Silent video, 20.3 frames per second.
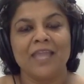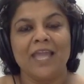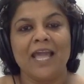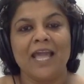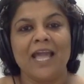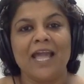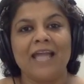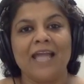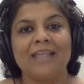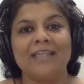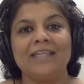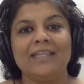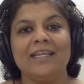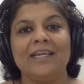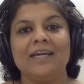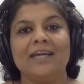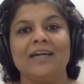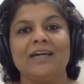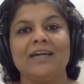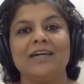and
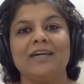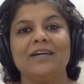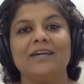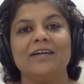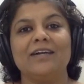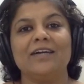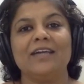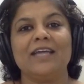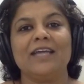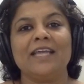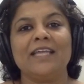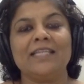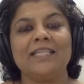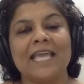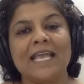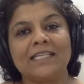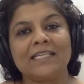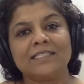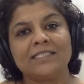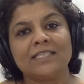uh, it
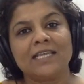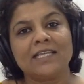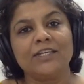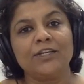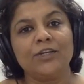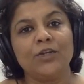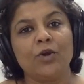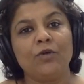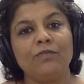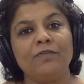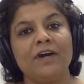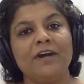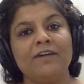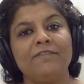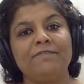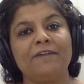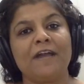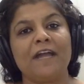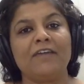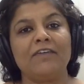extended over
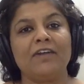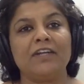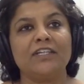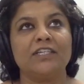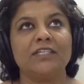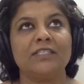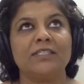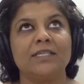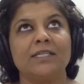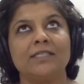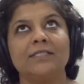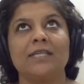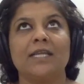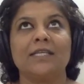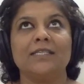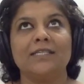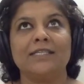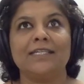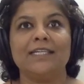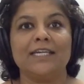500
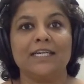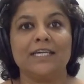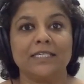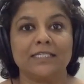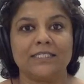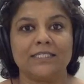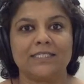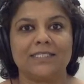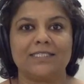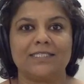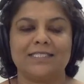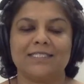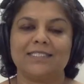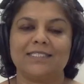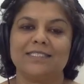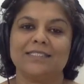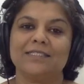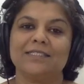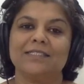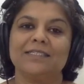600 years.